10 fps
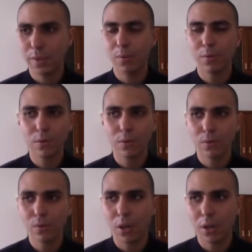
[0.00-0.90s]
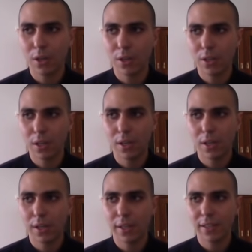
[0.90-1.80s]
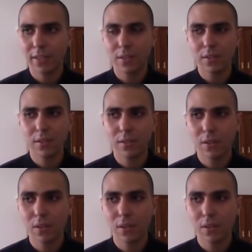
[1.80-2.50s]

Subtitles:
people who are atheists.